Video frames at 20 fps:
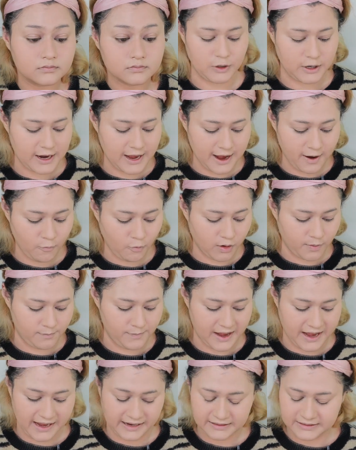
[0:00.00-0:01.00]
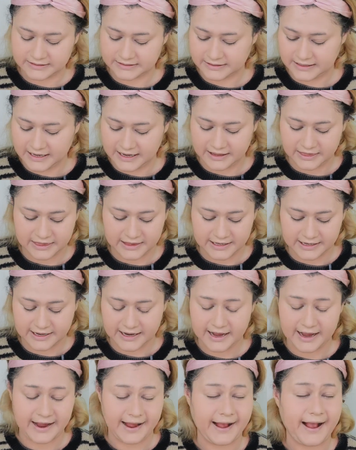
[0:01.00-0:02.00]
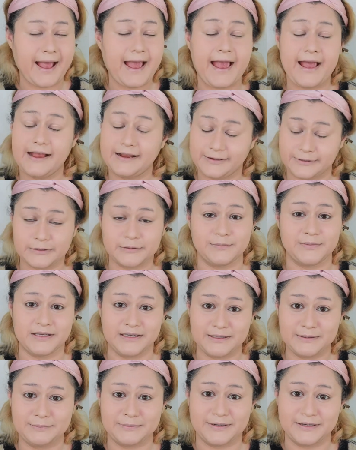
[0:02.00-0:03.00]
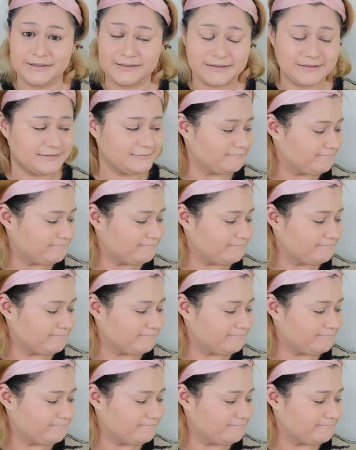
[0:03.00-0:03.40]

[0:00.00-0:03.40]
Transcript: Now we're matte, a thing I hate to be, but